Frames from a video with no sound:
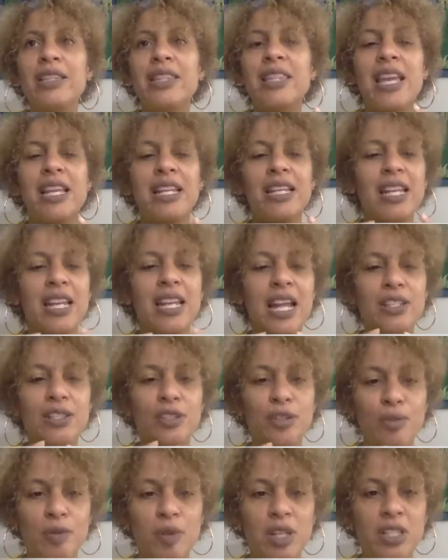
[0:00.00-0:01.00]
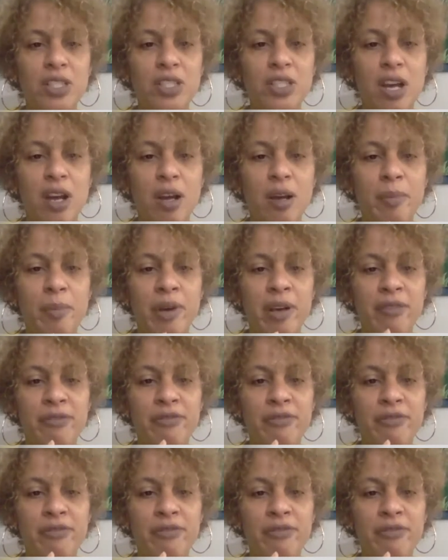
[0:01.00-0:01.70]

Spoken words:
thing that I do want to talk about